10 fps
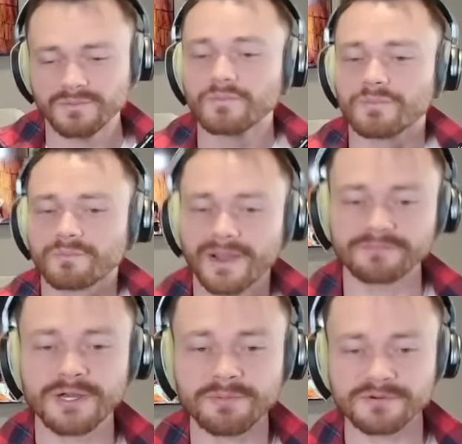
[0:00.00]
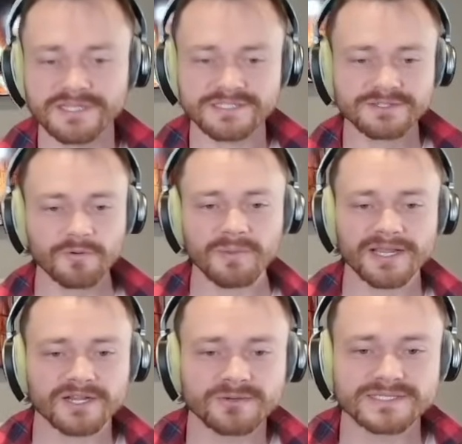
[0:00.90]
By preparation or
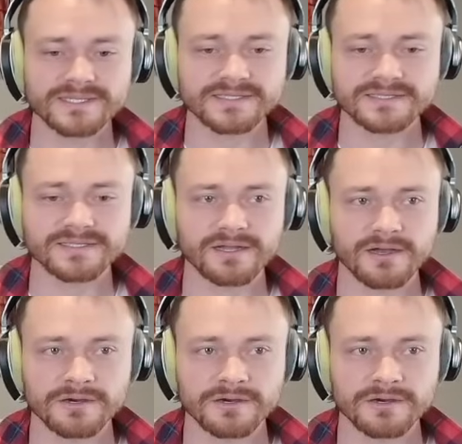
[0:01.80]
by coincidence,